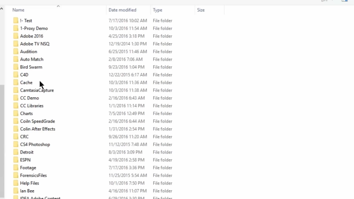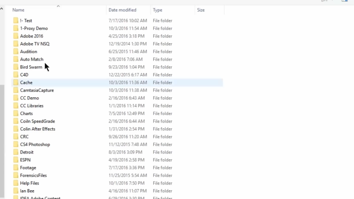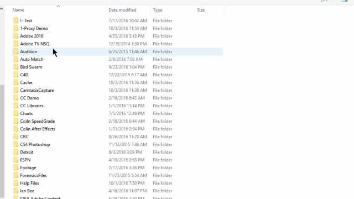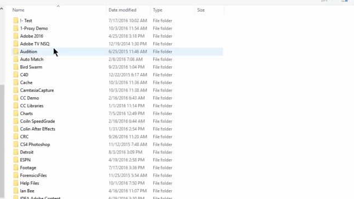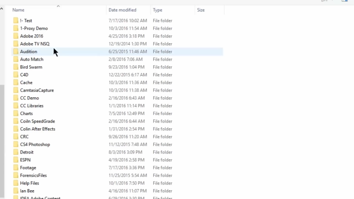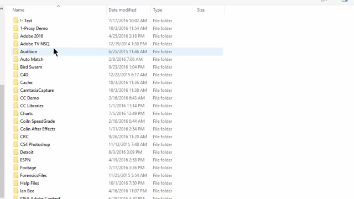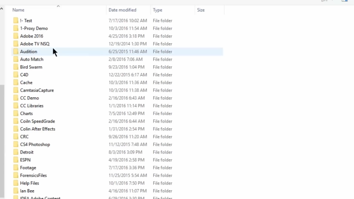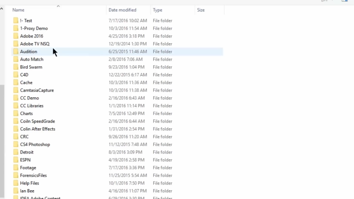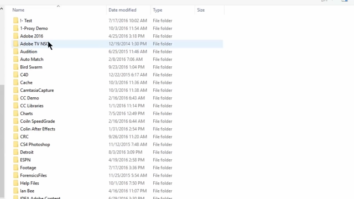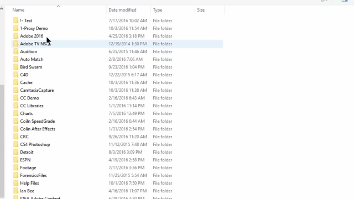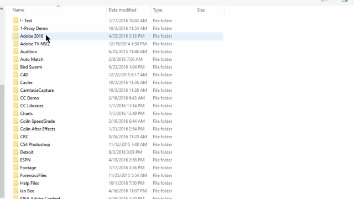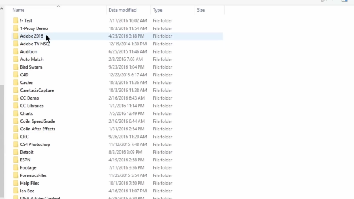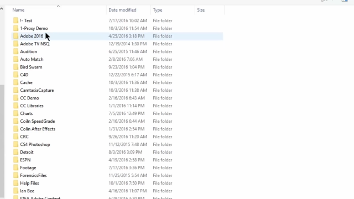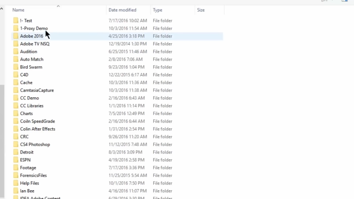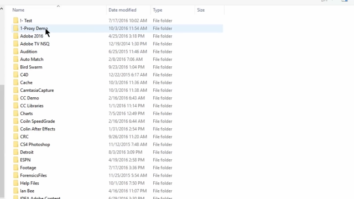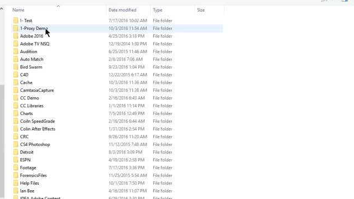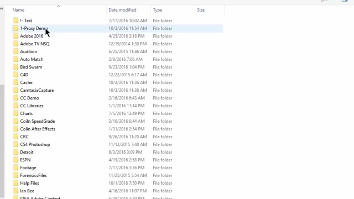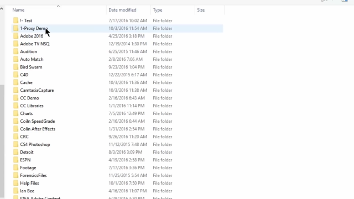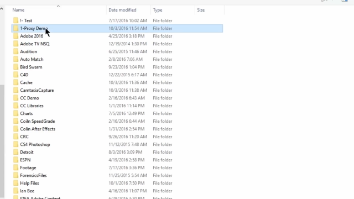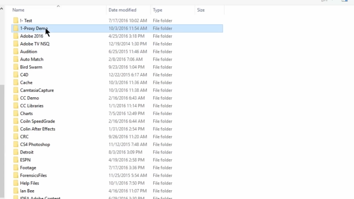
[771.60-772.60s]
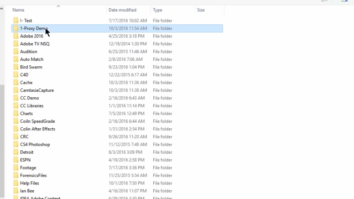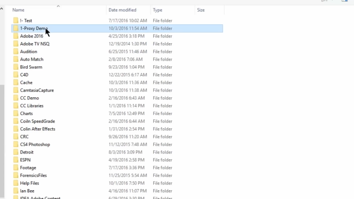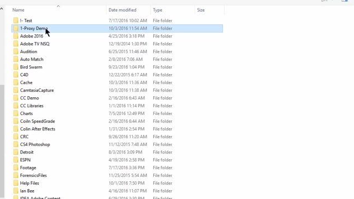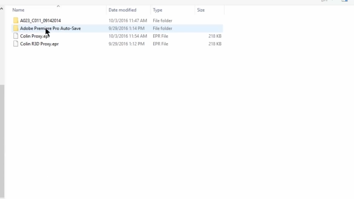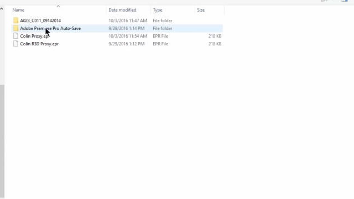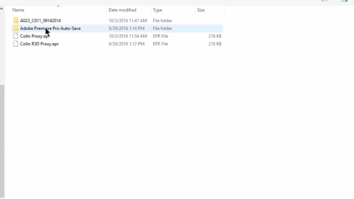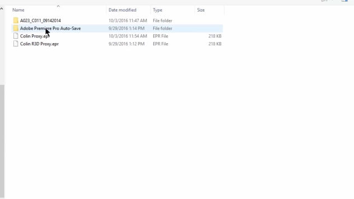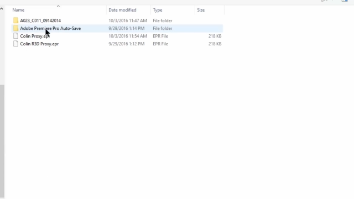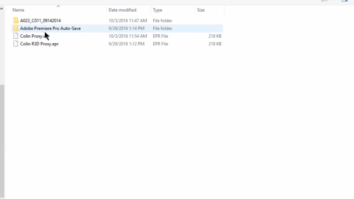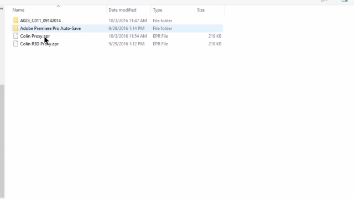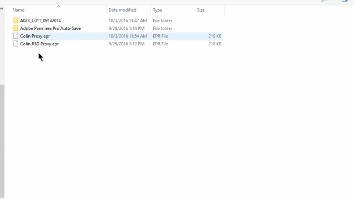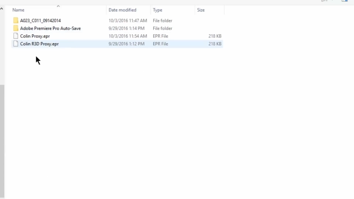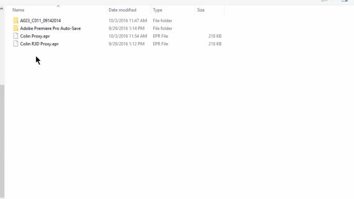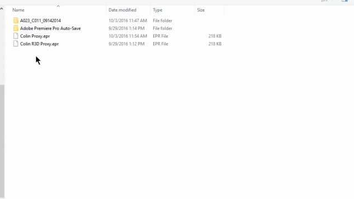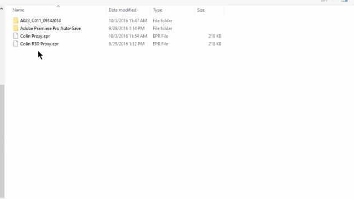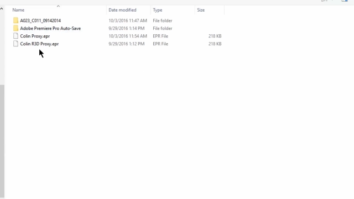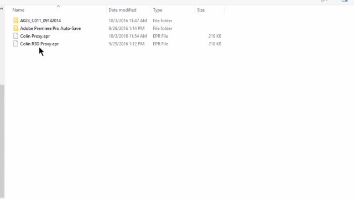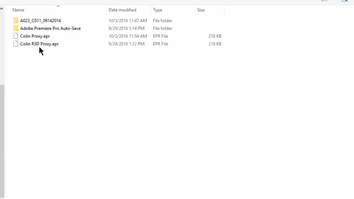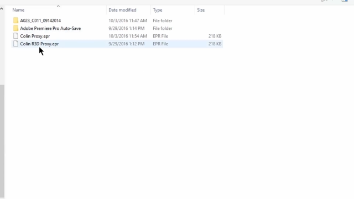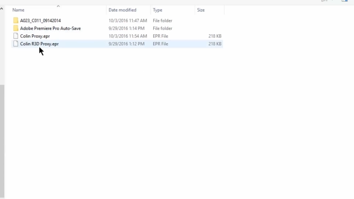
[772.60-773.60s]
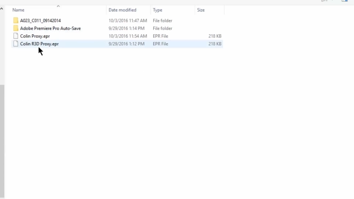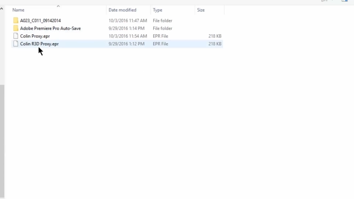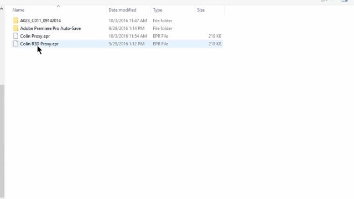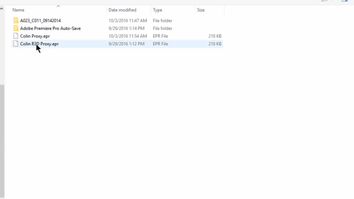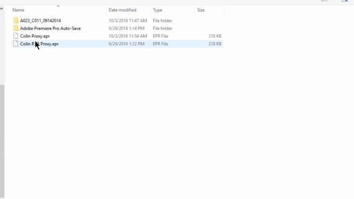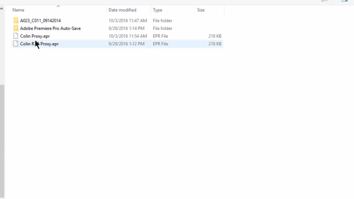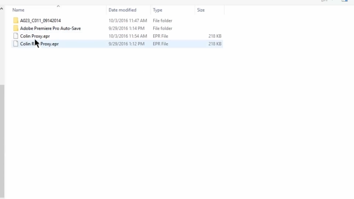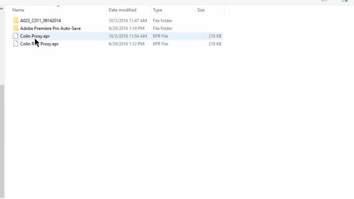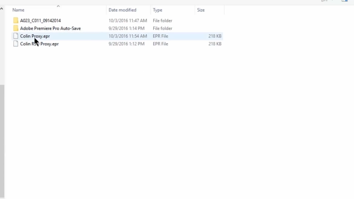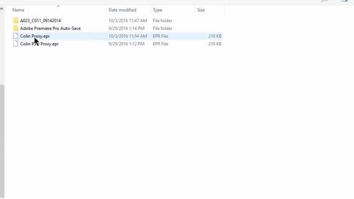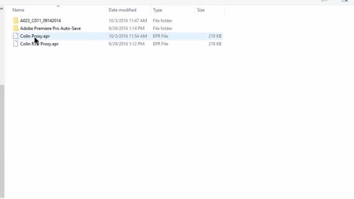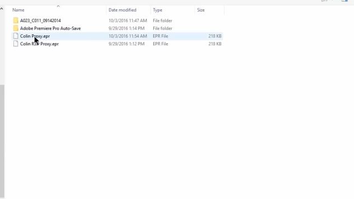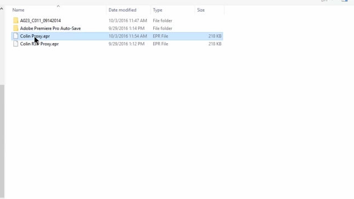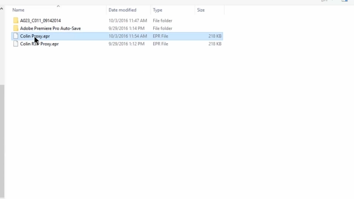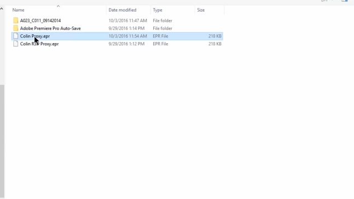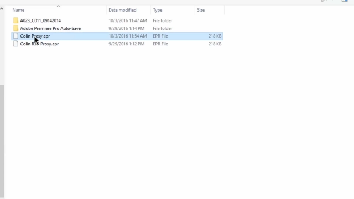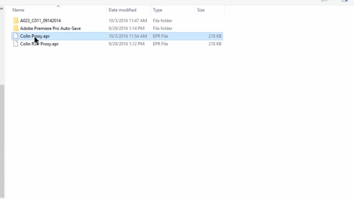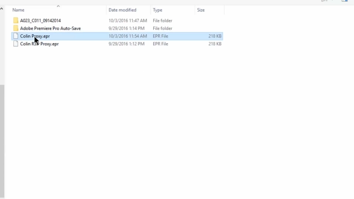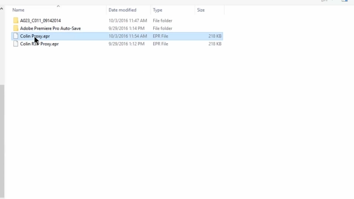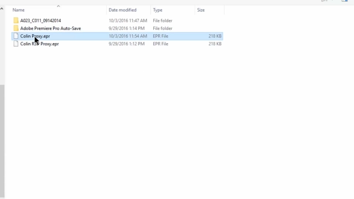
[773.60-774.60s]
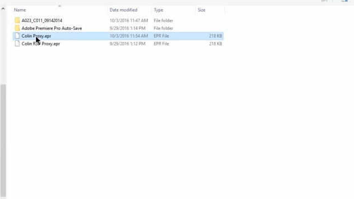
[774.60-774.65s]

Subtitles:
[unreadable: no face in view]